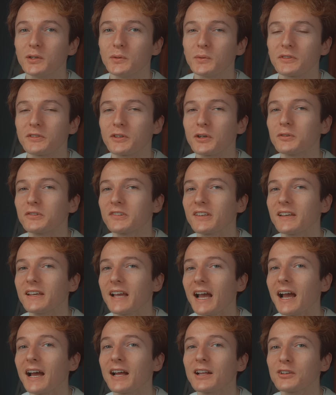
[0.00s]
with Gotye
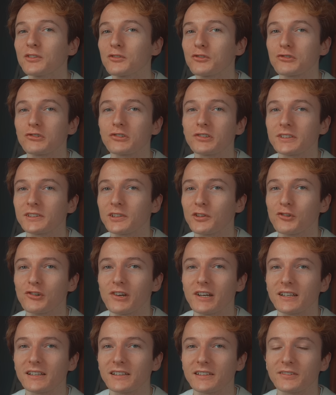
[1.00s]
hand-drawing the
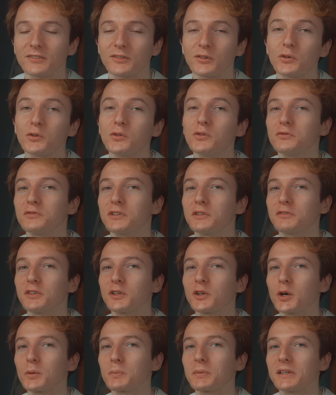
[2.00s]
tracklist to all 50
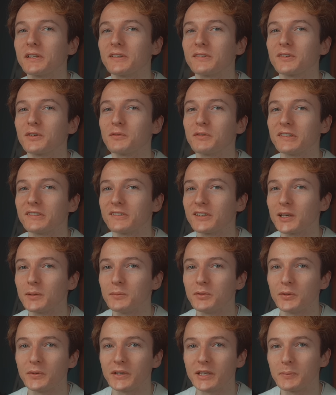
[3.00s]
copies of his
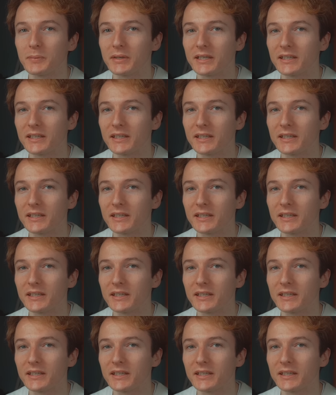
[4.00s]
debut EP.